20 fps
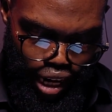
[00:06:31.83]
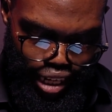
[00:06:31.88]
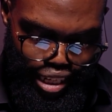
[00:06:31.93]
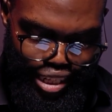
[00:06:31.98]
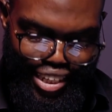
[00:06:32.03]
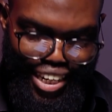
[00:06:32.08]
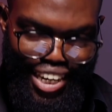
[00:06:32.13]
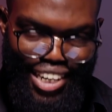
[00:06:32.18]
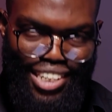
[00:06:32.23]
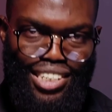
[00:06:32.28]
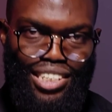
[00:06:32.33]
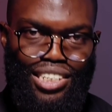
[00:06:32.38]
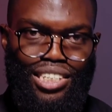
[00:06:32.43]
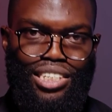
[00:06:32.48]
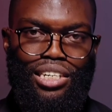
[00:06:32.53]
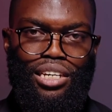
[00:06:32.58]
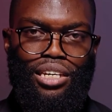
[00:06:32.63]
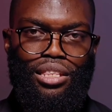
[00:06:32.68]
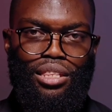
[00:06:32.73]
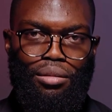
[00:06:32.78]

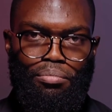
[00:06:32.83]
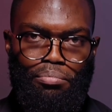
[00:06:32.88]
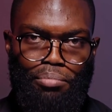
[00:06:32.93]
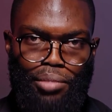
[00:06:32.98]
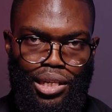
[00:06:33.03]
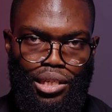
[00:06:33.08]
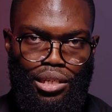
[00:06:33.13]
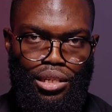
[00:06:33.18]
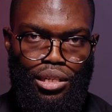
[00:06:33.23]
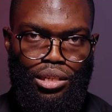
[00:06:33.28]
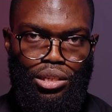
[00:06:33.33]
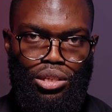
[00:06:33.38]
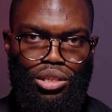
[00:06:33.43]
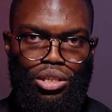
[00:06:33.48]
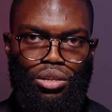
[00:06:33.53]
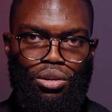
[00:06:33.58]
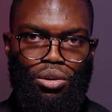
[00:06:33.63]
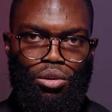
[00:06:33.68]
attest the message